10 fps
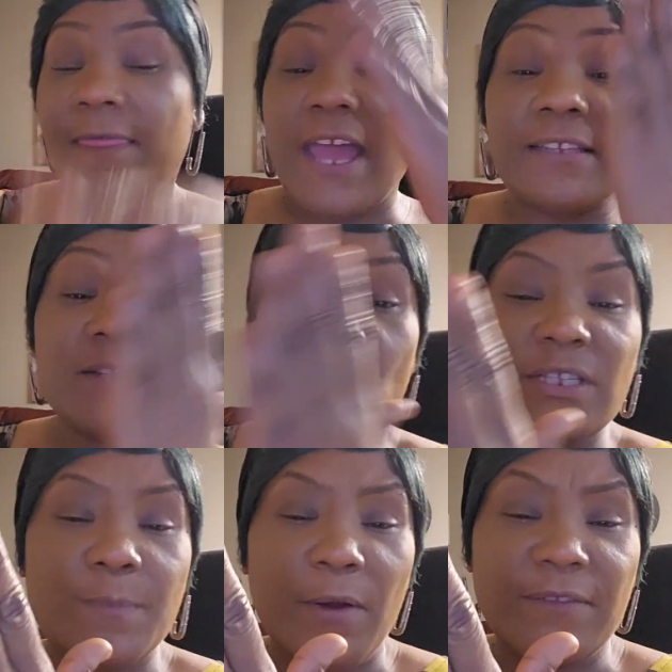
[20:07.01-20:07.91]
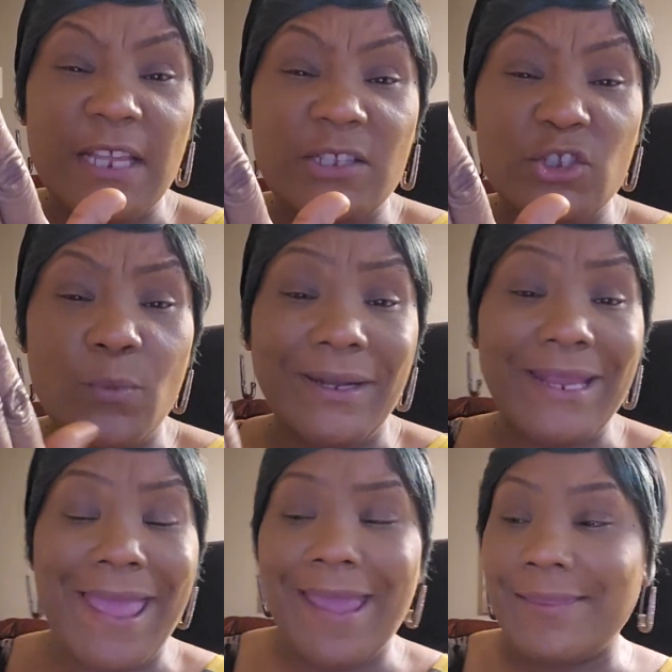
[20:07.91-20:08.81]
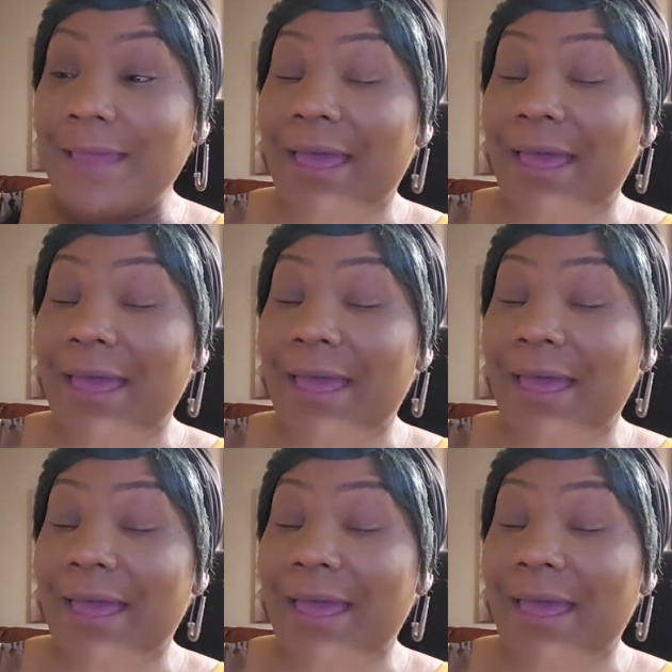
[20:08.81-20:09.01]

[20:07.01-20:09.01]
then someone's birthday's the 28th,